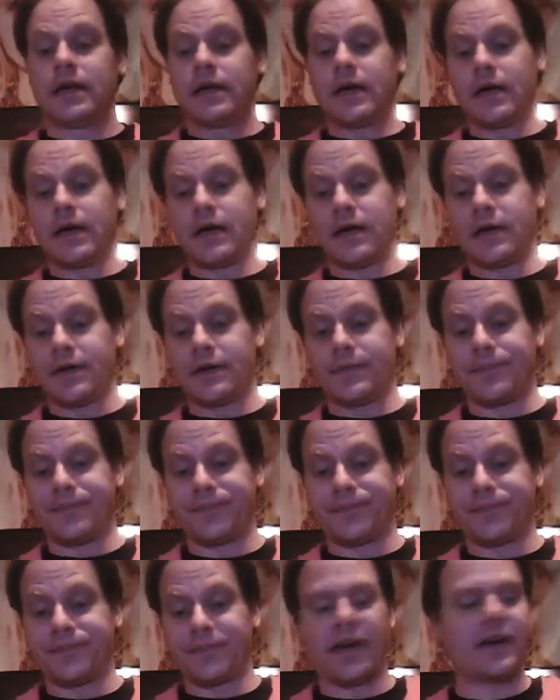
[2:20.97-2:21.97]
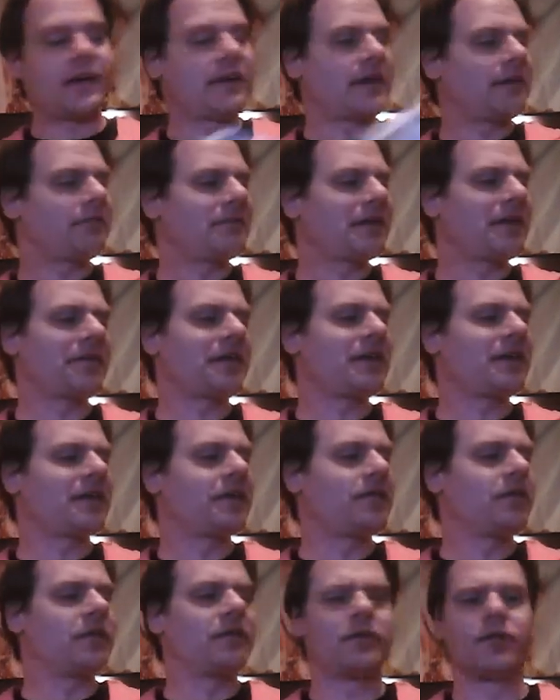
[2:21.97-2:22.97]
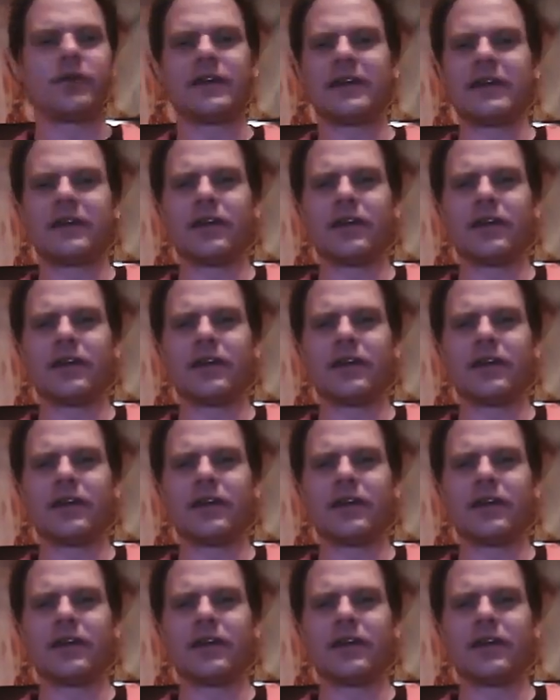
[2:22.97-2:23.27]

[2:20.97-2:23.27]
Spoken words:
I think even if you didn't